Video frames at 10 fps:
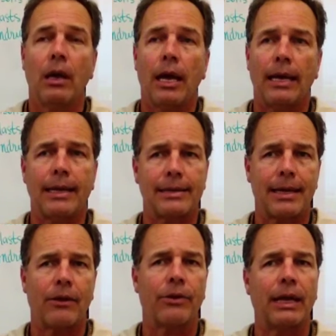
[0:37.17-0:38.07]
it does
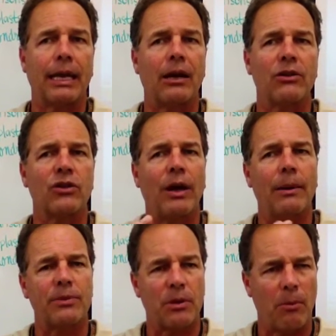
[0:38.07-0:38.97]
another thing. It also
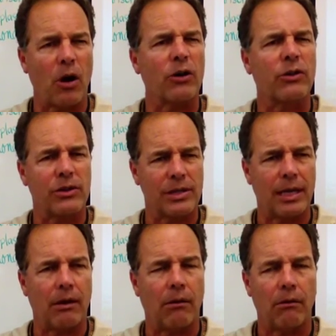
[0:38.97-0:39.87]
helps to mark the
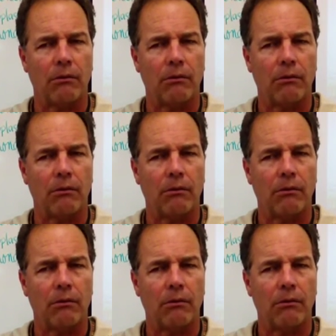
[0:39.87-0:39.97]
cell.